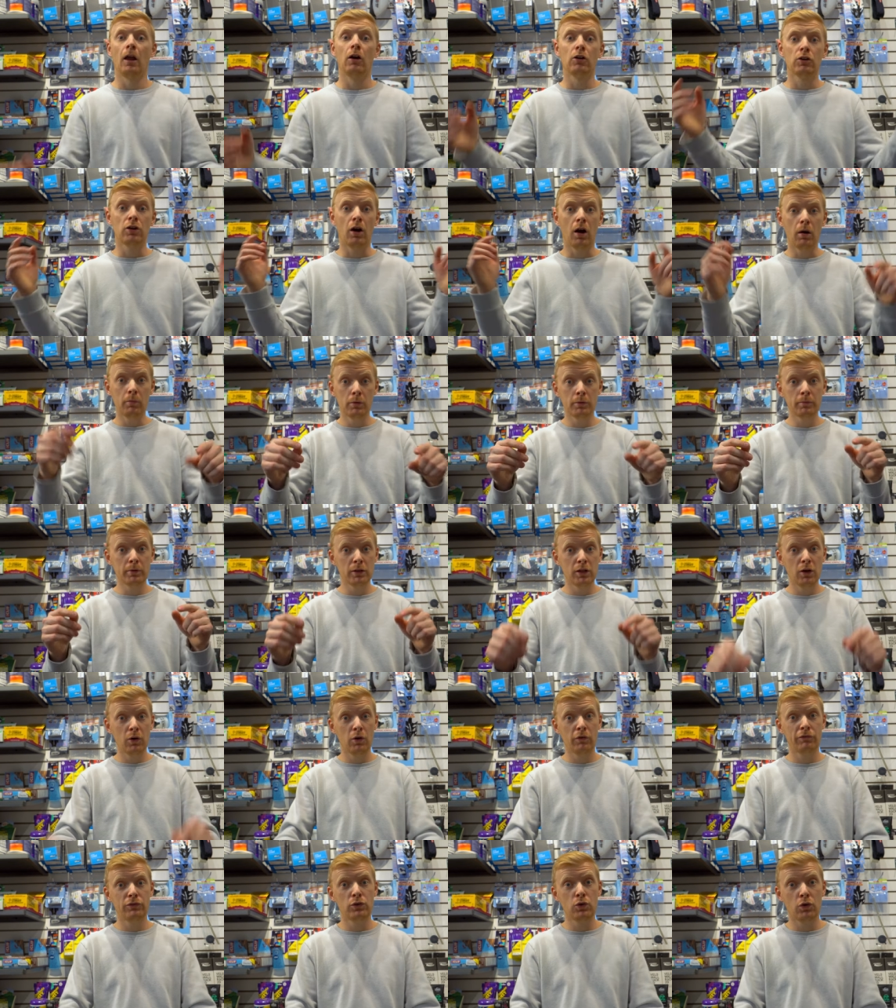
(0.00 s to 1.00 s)
Comment
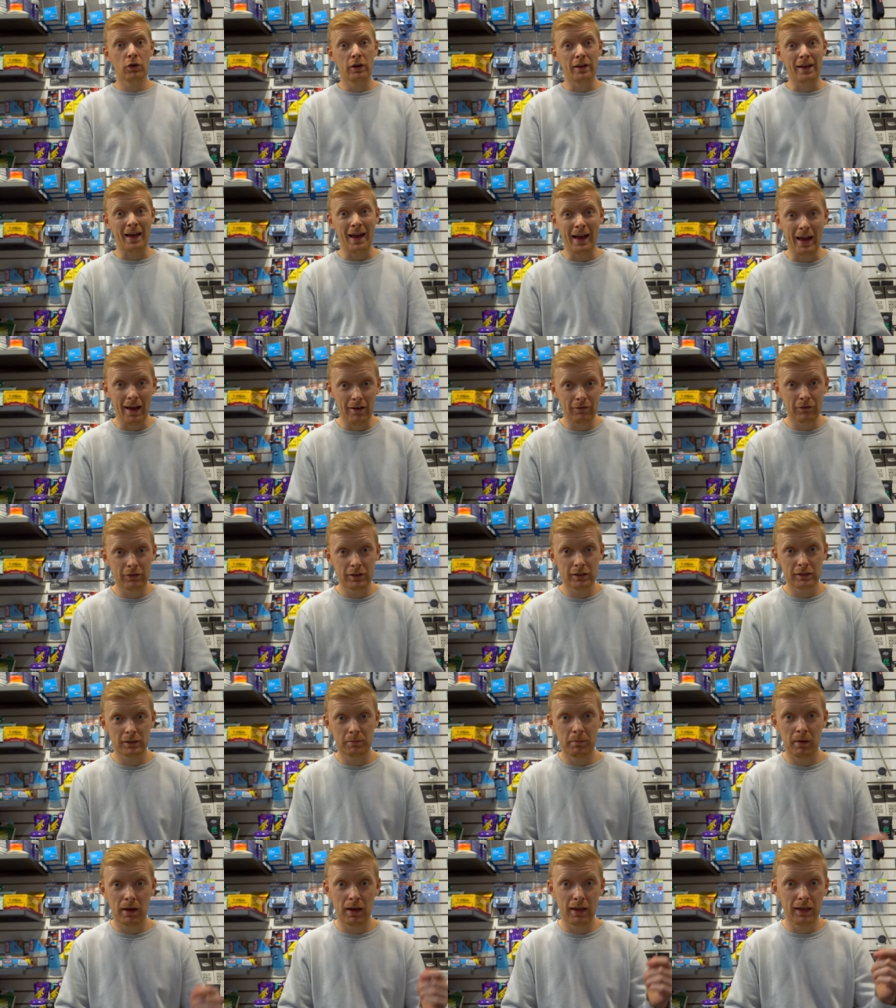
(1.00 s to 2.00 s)
below if you already have this
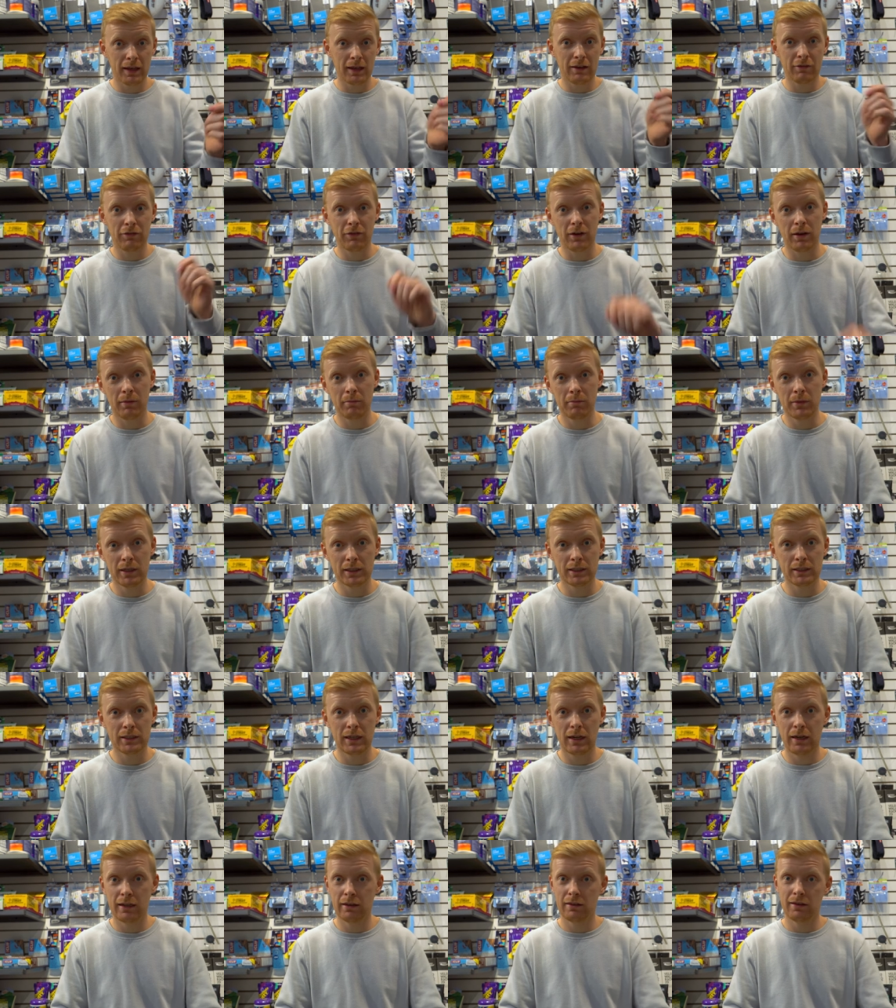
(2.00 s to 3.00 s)
bike, if I missed
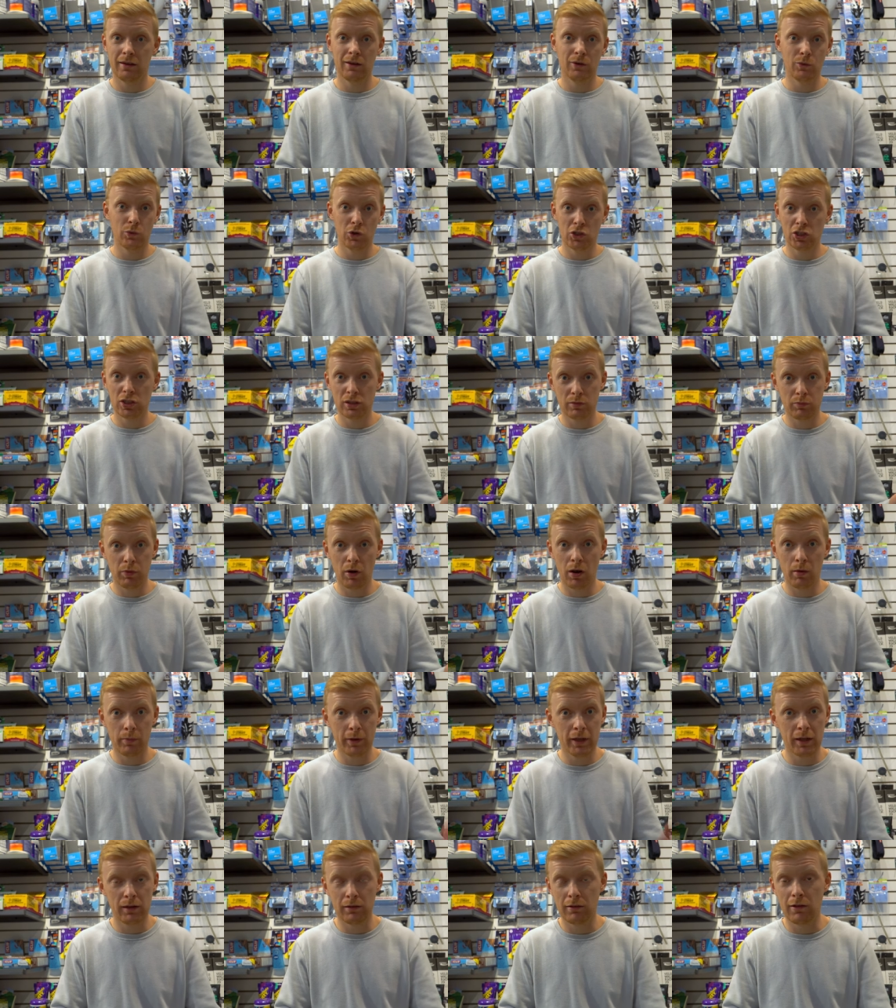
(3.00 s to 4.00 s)
anything, which is
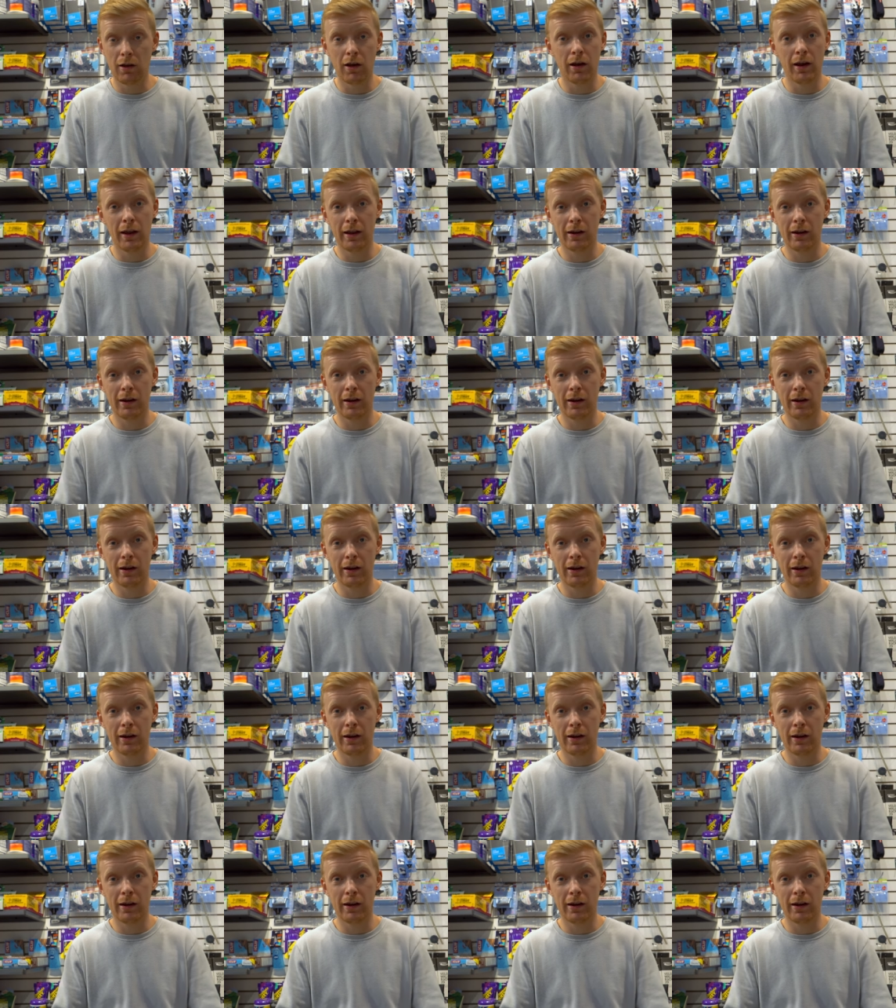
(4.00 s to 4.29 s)
probably a lot.